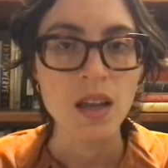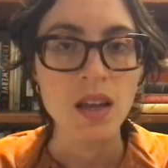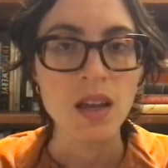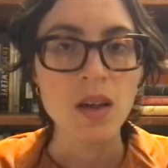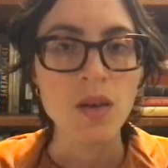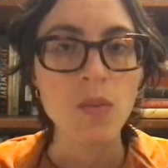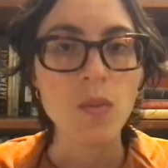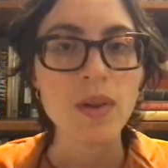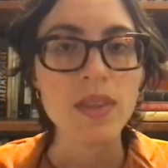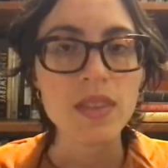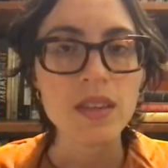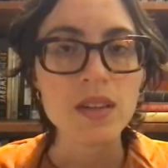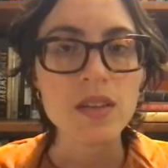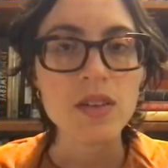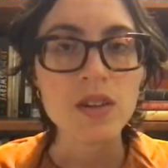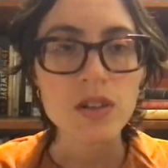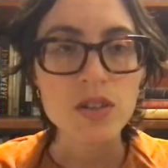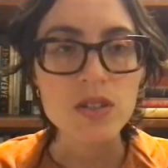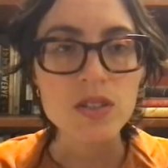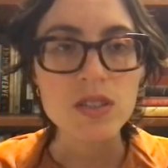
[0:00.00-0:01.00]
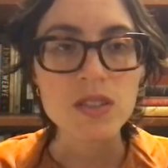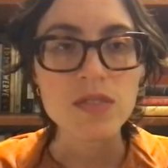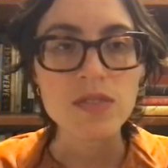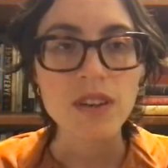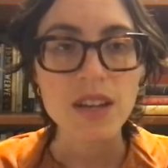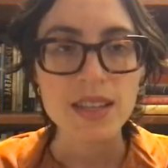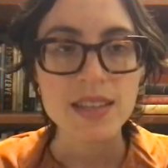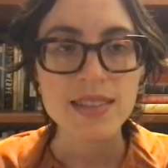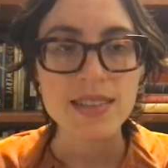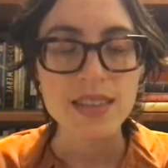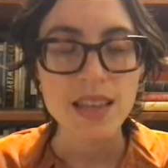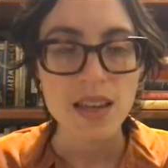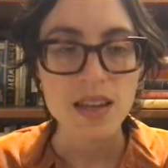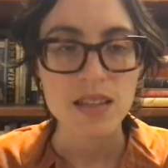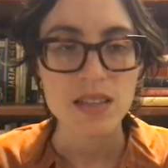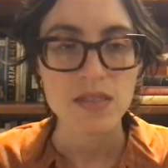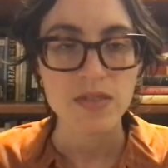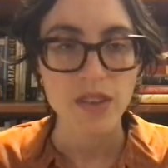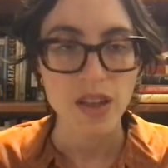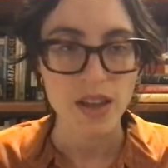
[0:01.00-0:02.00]
When the nurse finds
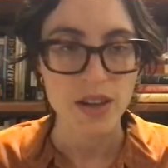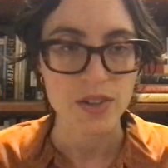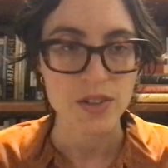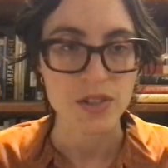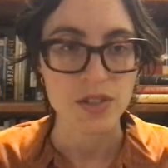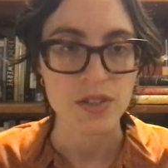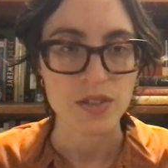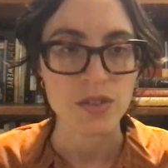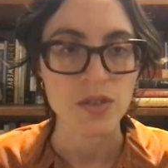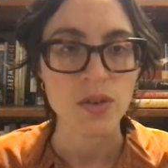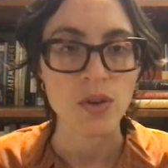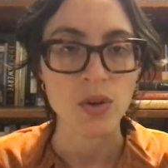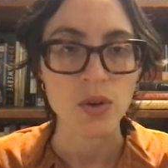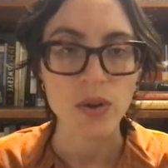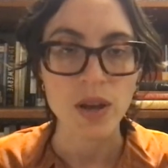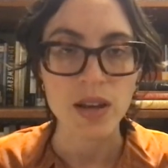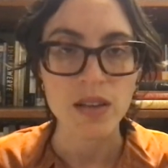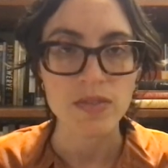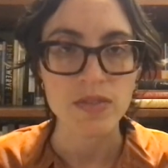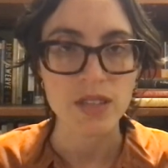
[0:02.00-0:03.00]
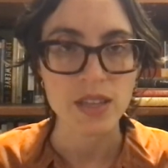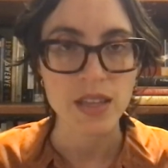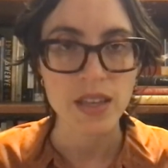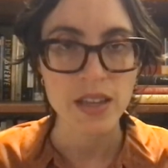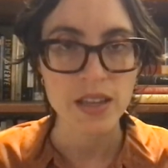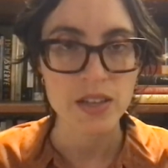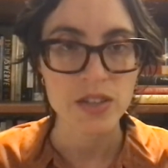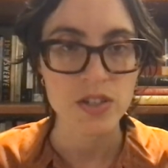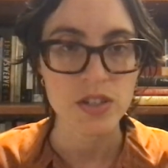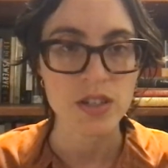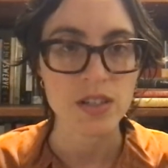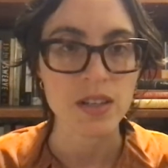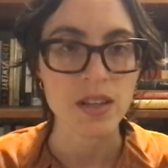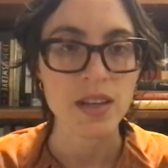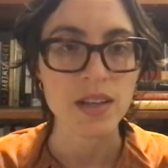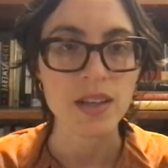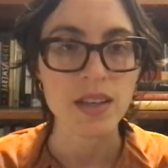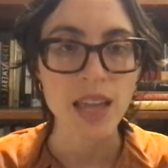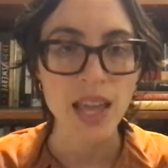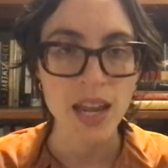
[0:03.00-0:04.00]
satisfaction or gratification
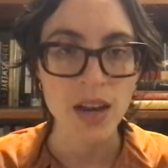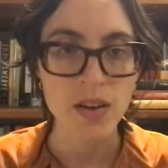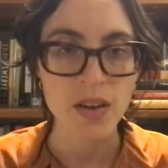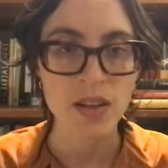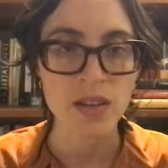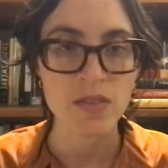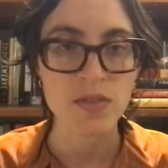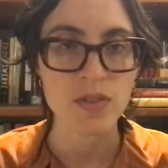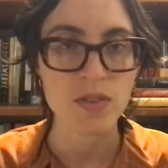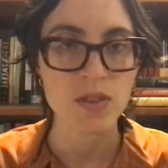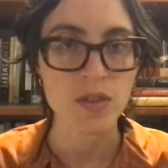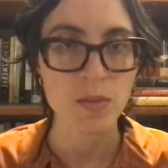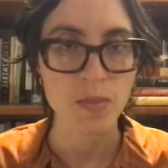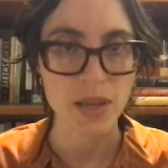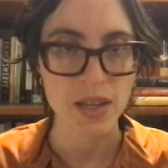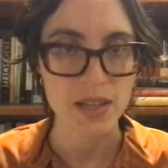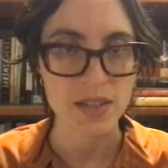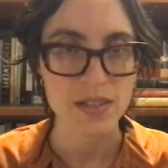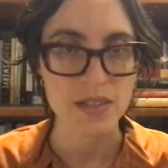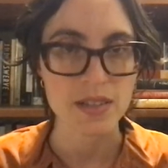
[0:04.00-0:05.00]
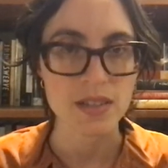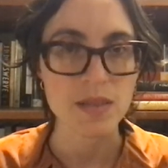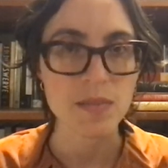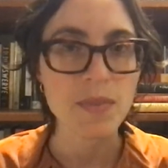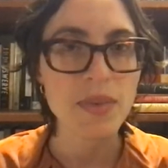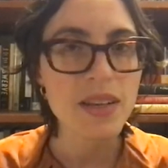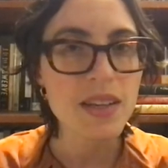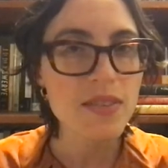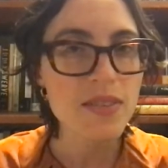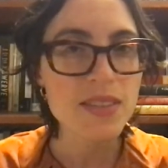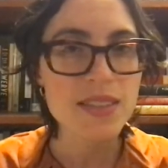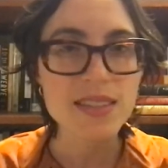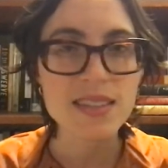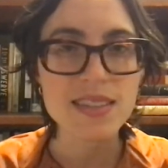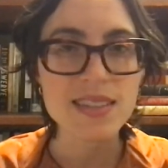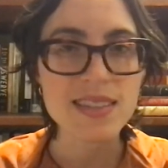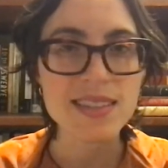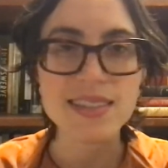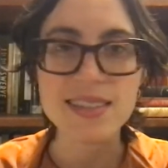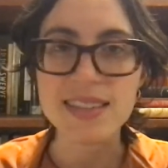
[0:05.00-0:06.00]
in caring for the patient,
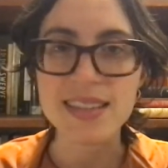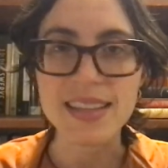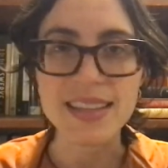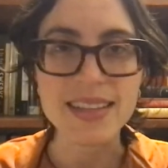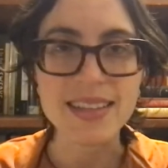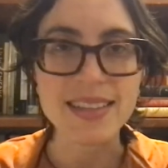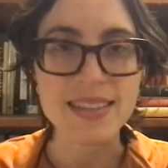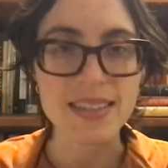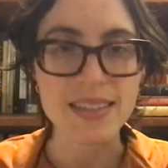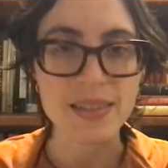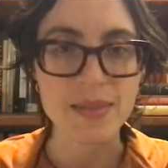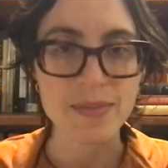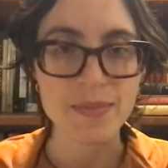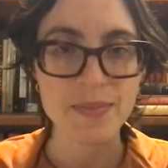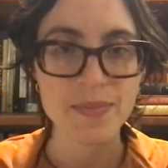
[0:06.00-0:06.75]
beneficence is easy.